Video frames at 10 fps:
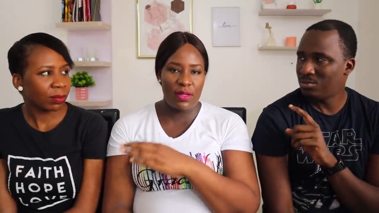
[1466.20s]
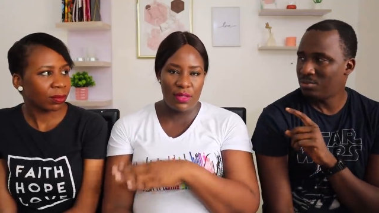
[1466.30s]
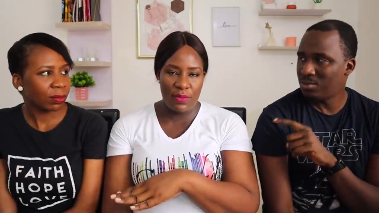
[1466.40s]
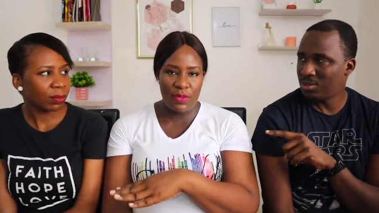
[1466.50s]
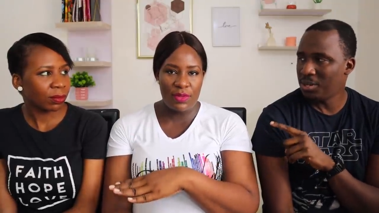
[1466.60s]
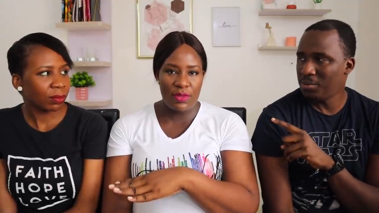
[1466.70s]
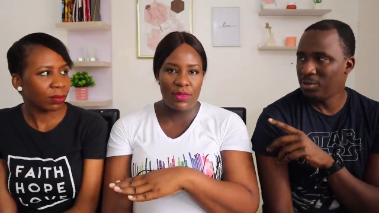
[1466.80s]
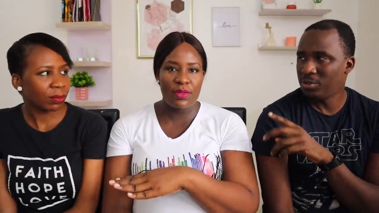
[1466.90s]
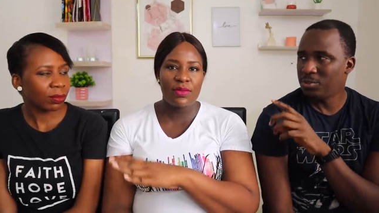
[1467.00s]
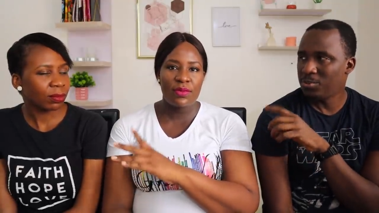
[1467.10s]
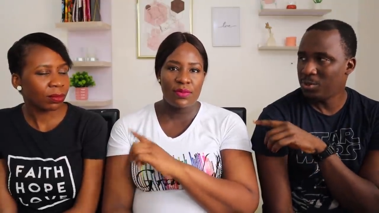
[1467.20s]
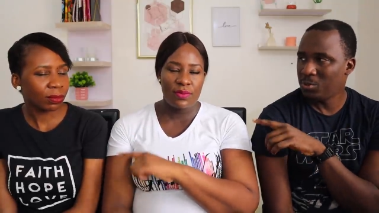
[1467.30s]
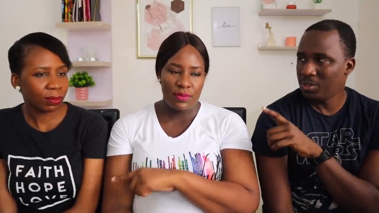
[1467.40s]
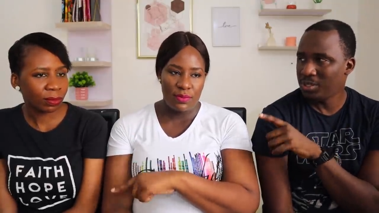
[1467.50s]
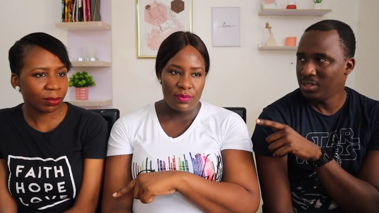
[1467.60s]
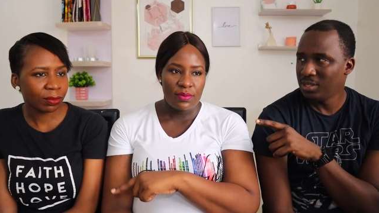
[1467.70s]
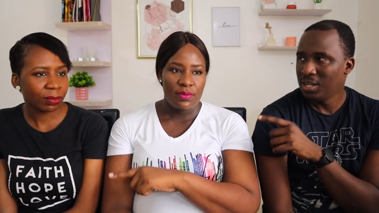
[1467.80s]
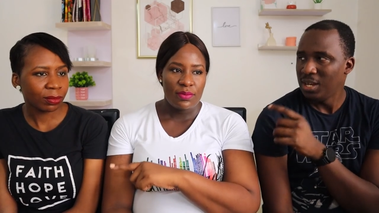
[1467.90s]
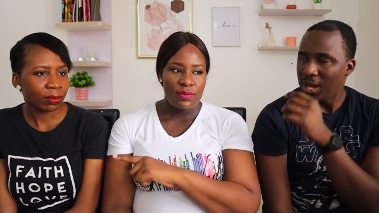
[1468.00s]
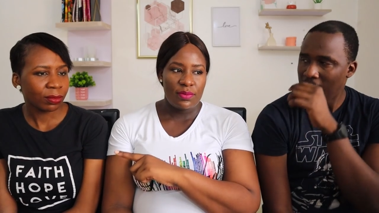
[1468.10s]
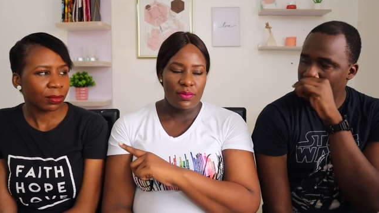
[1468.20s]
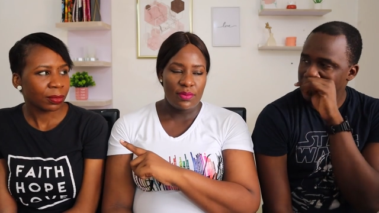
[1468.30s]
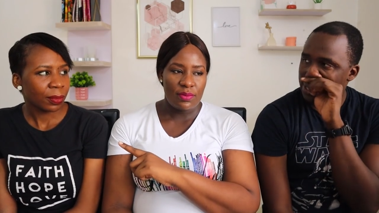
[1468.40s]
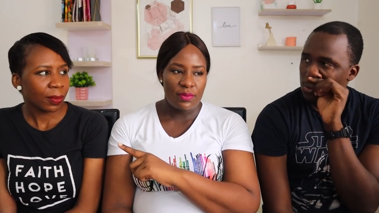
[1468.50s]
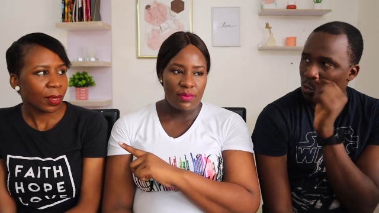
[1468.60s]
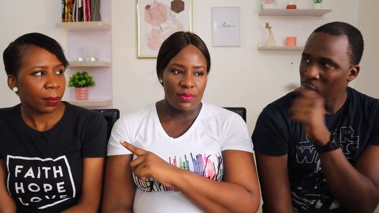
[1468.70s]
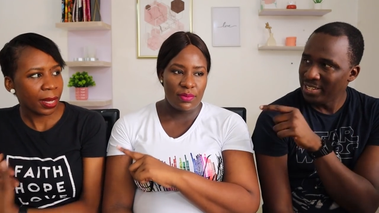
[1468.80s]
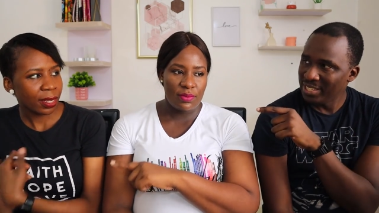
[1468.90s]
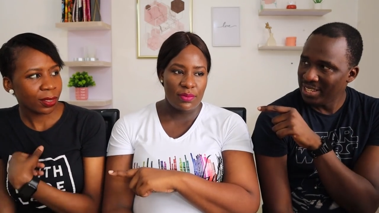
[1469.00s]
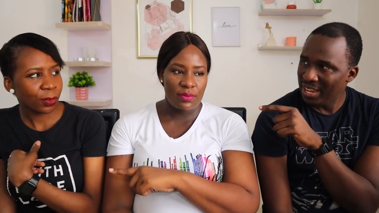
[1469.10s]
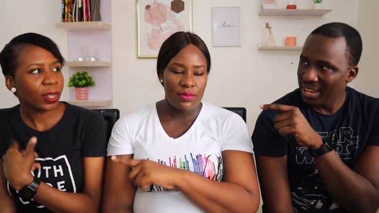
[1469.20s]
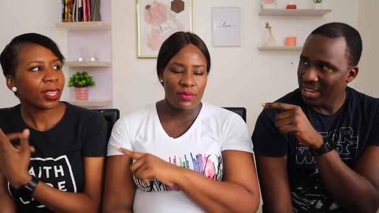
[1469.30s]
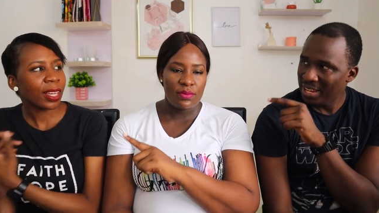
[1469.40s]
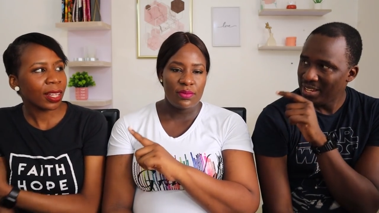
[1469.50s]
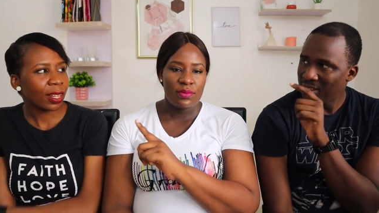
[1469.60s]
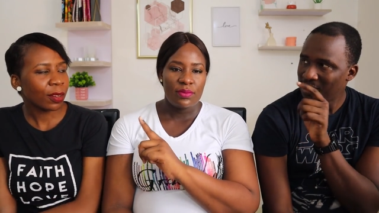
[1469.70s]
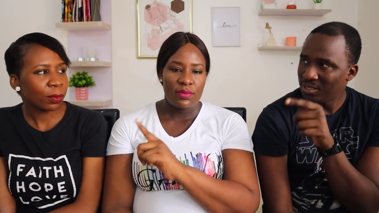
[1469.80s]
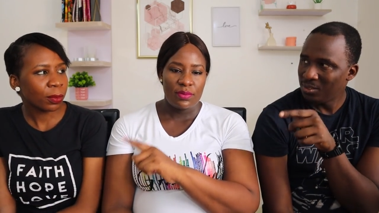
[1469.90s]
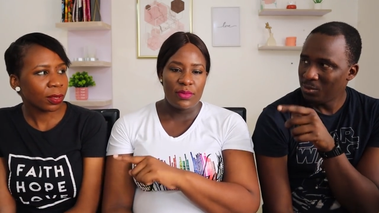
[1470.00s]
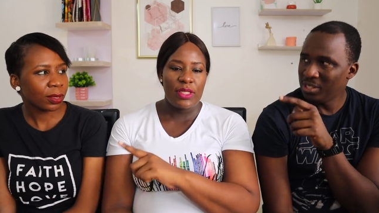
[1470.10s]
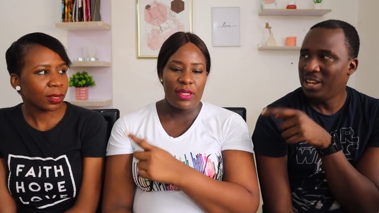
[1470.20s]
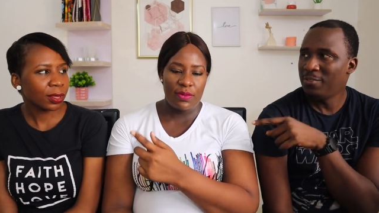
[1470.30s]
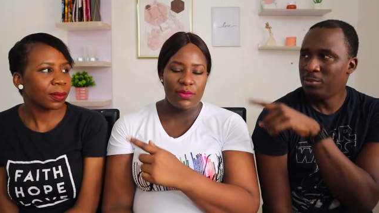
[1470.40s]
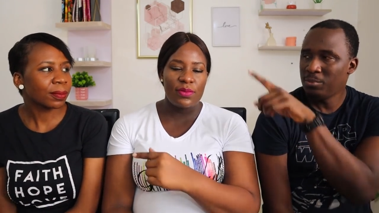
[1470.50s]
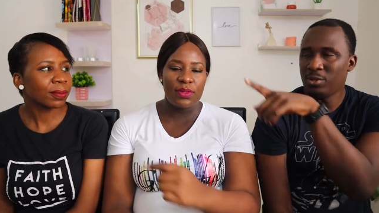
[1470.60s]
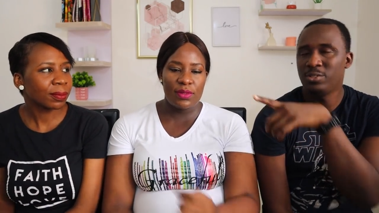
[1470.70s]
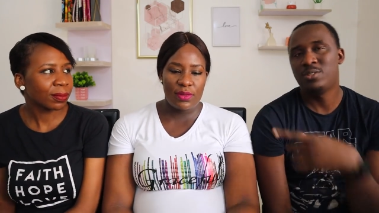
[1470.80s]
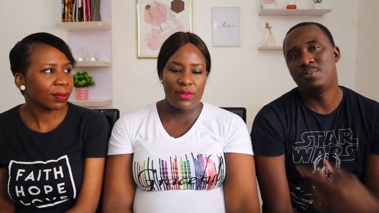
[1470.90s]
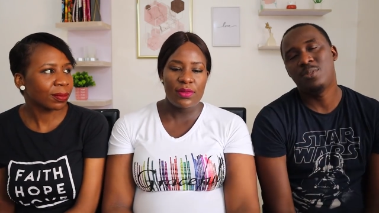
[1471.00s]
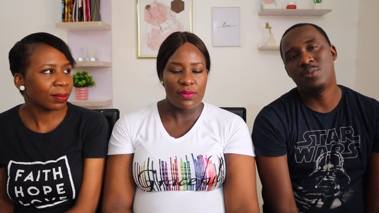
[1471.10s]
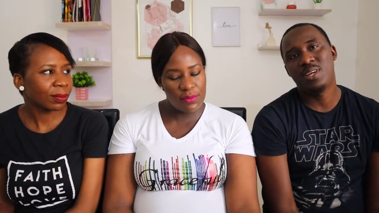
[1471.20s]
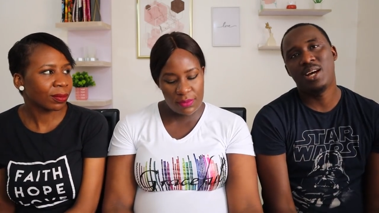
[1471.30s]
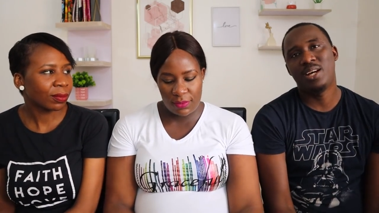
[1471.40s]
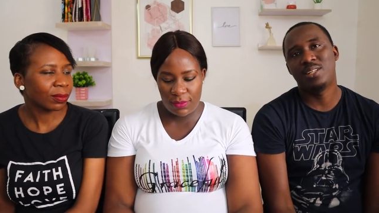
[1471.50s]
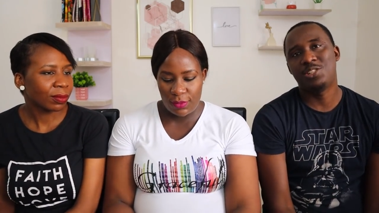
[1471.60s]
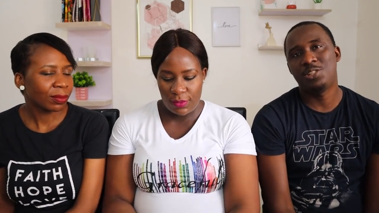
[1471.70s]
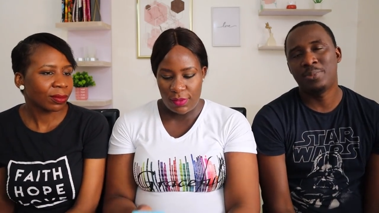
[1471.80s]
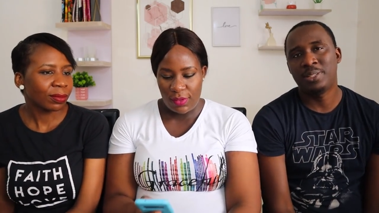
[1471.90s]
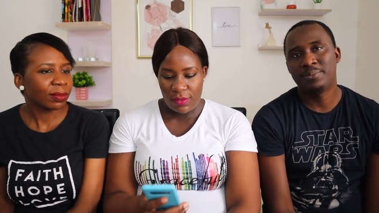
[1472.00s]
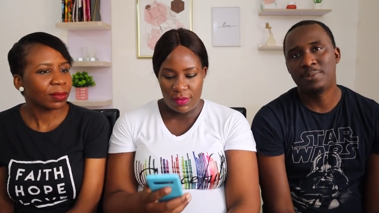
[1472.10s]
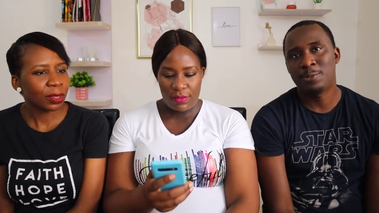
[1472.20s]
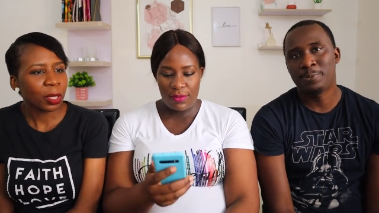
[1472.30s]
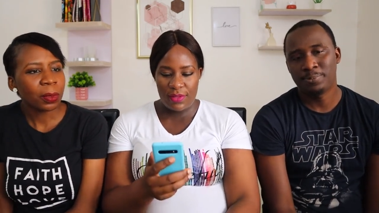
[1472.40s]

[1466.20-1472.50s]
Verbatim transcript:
Speaker 1: 3 months. 3 months between and then 1 year, 11 months. 11 months between her and Chima. So